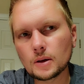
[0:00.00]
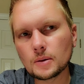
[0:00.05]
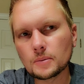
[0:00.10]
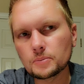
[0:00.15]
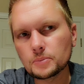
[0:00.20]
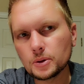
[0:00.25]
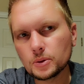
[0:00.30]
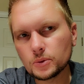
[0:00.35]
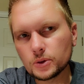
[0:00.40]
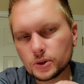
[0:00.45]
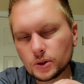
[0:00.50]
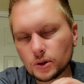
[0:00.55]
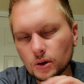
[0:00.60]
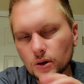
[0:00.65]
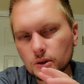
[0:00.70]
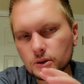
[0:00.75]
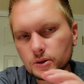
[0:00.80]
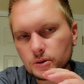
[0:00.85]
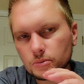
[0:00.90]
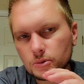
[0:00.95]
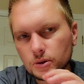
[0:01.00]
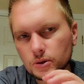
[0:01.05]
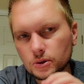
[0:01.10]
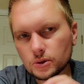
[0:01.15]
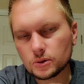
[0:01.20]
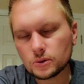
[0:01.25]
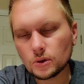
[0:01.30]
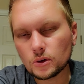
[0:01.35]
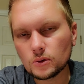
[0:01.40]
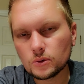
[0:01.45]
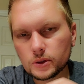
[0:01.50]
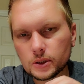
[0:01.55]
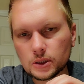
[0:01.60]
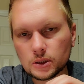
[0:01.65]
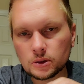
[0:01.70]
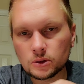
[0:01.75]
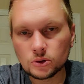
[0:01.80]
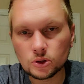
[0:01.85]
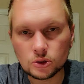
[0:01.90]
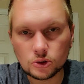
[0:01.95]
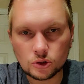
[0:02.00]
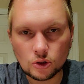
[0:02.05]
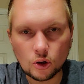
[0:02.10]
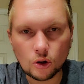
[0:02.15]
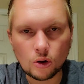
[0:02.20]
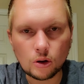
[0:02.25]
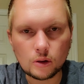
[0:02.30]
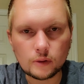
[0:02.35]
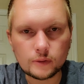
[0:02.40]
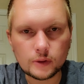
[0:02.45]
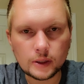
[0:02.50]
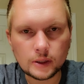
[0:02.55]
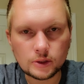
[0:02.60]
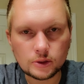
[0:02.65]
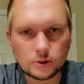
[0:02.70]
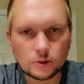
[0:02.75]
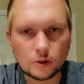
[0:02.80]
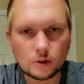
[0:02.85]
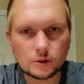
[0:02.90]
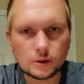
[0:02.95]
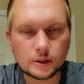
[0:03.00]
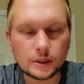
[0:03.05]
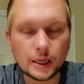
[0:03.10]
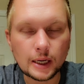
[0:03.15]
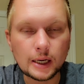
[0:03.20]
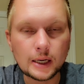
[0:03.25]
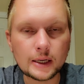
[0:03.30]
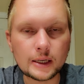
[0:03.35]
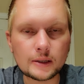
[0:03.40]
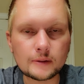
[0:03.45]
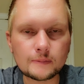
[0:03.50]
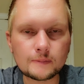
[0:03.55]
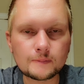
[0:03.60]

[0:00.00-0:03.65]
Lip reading: but would cause them to slowly dissolve and start to die,